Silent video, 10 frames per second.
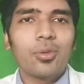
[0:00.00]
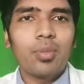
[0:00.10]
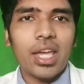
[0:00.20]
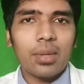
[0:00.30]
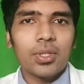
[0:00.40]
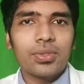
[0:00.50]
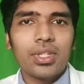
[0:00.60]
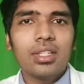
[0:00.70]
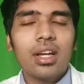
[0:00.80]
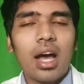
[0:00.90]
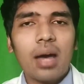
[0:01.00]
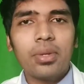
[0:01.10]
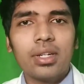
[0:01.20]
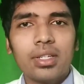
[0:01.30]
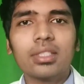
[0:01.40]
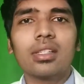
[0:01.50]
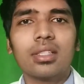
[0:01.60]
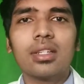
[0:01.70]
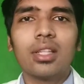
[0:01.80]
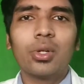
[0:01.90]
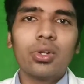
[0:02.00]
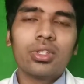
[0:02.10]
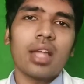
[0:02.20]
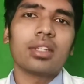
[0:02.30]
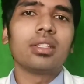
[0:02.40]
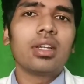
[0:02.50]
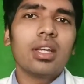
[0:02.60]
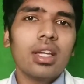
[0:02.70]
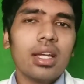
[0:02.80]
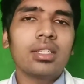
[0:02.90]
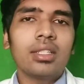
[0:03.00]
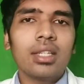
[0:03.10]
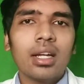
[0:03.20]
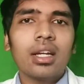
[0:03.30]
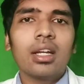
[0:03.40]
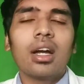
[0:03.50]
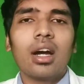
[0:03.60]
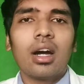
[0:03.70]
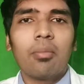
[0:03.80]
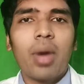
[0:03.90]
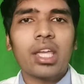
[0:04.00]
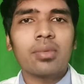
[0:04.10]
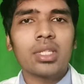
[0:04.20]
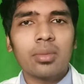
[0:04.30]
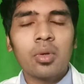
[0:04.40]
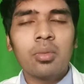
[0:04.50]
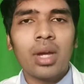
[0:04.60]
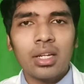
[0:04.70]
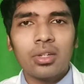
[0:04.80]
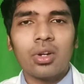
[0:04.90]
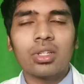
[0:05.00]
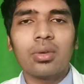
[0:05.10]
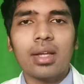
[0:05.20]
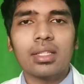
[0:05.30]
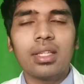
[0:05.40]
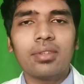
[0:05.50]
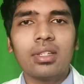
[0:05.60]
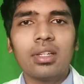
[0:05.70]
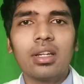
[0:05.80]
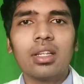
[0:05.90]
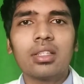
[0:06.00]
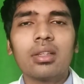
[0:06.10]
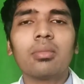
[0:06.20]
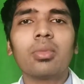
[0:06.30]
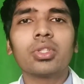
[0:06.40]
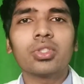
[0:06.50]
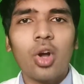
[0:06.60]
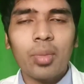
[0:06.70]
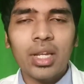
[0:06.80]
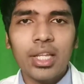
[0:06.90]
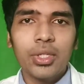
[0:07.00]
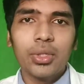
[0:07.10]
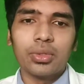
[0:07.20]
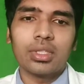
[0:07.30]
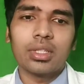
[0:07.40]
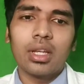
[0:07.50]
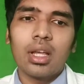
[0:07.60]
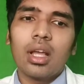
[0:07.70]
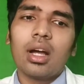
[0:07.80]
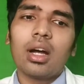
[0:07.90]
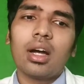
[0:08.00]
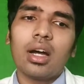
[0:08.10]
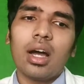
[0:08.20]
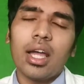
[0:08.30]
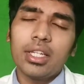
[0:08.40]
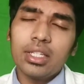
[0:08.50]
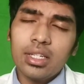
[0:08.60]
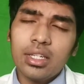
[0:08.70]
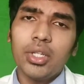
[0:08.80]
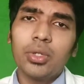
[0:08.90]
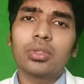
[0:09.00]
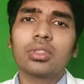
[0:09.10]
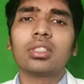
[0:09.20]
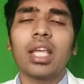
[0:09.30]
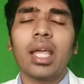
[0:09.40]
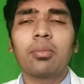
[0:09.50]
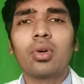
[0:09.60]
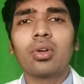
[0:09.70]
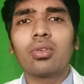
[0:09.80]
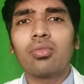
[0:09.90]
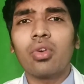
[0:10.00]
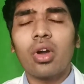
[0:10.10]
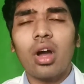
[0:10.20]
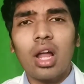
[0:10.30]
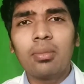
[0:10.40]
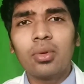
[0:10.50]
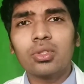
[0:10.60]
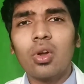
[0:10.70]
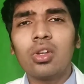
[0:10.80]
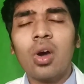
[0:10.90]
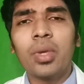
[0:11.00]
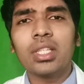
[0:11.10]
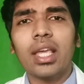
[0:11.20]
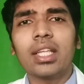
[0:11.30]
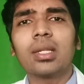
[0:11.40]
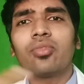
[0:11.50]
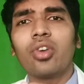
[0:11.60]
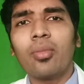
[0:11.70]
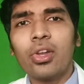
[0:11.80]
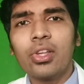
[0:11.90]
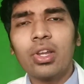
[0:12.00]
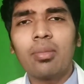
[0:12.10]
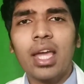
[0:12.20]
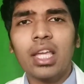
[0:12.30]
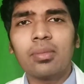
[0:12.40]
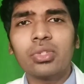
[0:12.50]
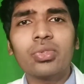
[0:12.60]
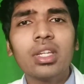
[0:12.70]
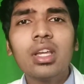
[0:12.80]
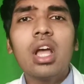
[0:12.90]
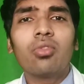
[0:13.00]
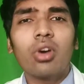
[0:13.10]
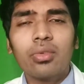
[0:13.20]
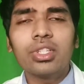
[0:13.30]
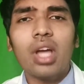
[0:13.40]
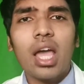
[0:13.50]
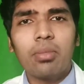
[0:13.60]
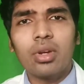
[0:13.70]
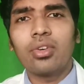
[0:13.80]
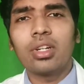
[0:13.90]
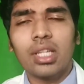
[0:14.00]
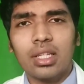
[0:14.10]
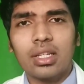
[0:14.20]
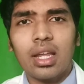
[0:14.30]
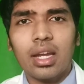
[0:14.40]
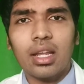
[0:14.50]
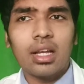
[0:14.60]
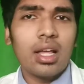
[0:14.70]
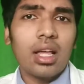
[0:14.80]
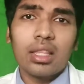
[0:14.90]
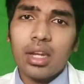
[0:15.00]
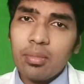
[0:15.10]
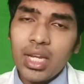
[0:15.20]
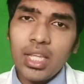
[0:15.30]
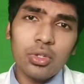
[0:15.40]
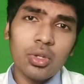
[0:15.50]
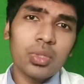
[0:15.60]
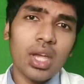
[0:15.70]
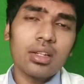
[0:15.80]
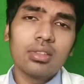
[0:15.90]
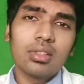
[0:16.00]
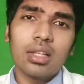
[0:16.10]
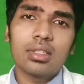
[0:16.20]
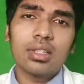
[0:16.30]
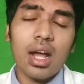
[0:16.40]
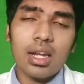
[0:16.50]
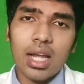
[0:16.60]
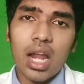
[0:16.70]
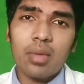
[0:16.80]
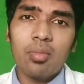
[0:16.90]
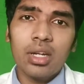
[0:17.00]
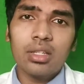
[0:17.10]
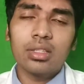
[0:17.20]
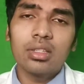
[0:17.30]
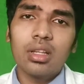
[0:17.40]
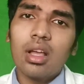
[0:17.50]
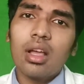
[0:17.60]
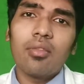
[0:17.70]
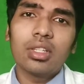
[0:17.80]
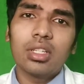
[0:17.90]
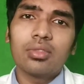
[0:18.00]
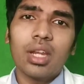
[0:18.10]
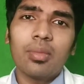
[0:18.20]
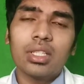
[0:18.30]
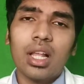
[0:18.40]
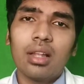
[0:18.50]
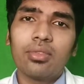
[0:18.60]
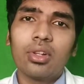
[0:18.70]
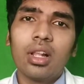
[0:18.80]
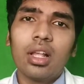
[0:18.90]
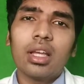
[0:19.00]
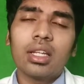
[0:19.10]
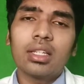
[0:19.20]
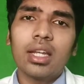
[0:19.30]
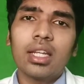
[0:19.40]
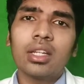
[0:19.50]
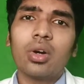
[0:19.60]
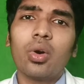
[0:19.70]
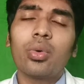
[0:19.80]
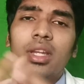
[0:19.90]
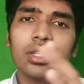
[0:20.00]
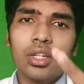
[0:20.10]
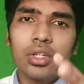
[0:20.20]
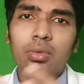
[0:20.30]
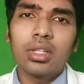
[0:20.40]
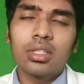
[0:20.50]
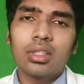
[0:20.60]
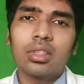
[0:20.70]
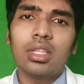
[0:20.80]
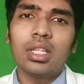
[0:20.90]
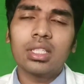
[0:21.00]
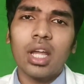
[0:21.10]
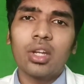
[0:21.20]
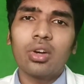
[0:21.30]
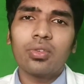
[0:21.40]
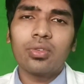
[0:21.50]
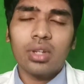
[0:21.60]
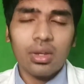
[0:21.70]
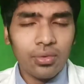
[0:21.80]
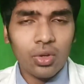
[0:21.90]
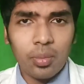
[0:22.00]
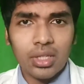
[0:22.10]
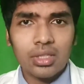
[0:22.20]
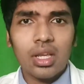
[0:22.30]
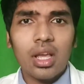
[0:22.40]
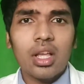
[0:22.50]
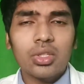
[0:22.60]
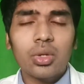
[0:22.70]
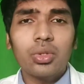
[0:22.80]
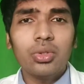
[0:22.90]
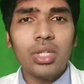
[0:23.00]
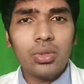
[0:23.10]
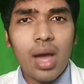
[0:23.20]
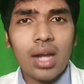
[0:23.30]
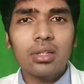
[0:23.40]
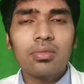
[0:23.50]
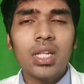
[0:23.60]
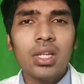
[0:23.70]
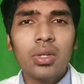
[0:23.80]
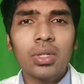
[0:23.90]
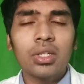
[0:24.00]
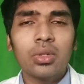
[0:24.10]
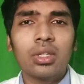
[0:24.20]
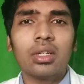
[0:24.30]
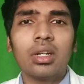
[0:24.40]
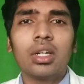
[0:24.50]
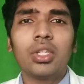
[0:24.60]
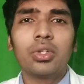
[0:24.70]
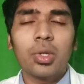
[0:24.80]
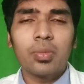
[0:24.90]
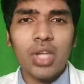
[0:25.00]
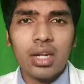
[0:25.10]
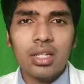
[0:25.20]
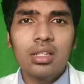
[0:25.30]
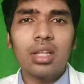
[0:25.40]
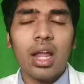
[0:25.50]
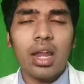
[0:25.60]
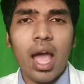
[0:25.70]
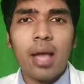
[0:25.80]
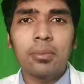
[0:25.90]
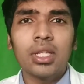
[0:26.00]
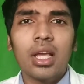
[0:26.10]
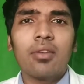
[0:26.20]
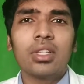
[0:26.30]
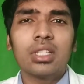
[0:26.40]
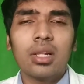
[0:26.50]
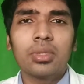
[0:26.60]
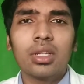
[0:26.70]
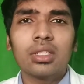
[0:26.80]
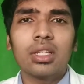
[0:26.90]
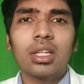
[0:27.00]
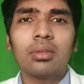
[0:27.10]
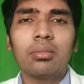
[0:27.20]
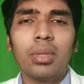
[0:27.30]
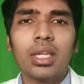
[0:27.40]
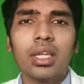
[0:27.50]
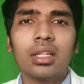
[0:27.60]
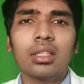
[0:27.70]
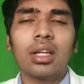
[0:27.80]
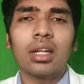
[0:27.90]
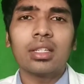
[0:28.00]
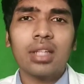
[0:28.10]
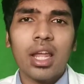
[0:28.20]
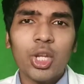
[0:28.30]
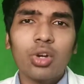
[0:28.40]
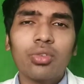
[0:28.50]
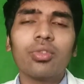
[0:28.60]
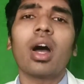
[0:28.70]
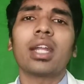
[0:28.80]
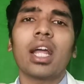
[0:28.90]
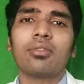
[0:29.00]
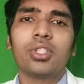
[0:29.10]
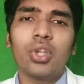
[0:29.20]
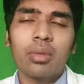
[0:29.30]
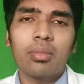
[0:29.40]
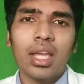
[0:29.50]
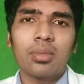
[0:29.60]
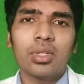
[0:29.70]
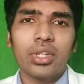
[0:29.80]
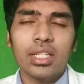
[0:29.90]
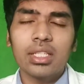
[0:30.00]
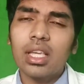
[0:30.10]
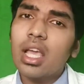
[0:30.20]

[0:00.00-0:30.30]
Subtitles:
biochemistry, Harper is considered the gold standard. In India, biochemistry book by Dr. Vasudevan is most commonly used. I did use the same book for almost all topics except for molecular biochemistry, for which I preferred Satyanarayana. There are many YouTube channels like Khan Academy Medicine, which is very much helpful in getting oriented towards these kind of tough topics. So you need to actively look into the YouTube channels and apps, which helps us in making the understanding of anat, physio and biochemistry easy.